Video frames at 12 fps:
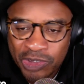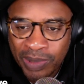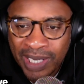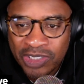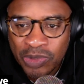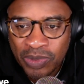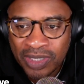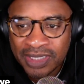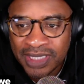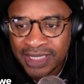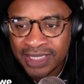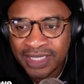basketball
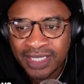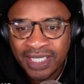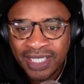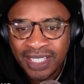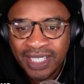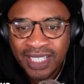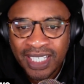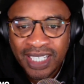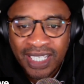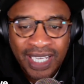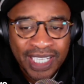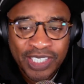season.
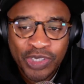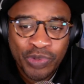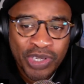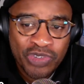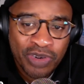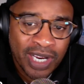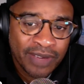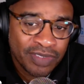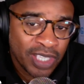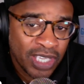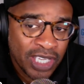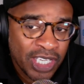And in a redraft,
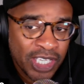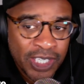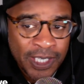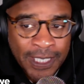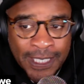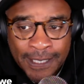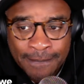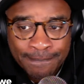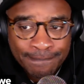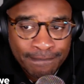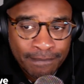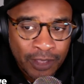they
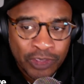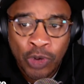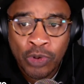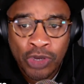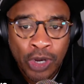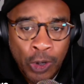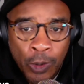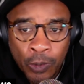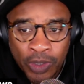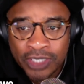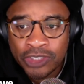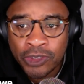don't go
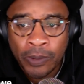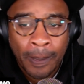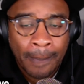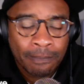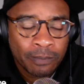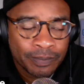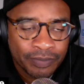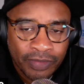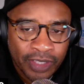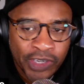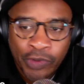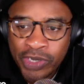1 and 2.
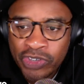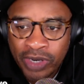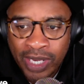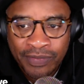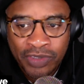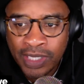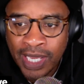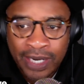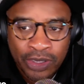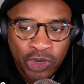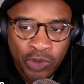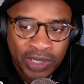In a redraft, you got to
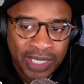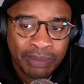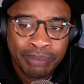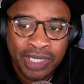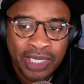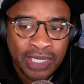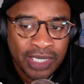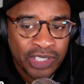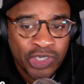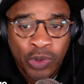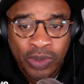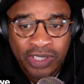go with Embiid and
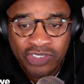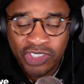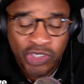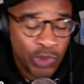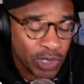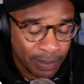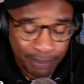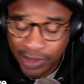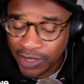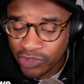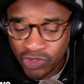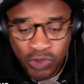Jokic, and you can
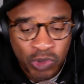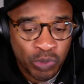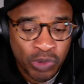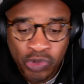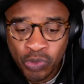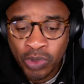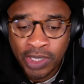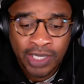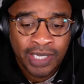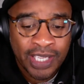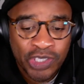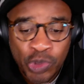pick and choose which one
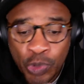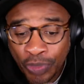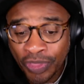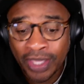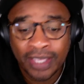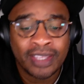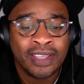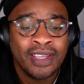that you think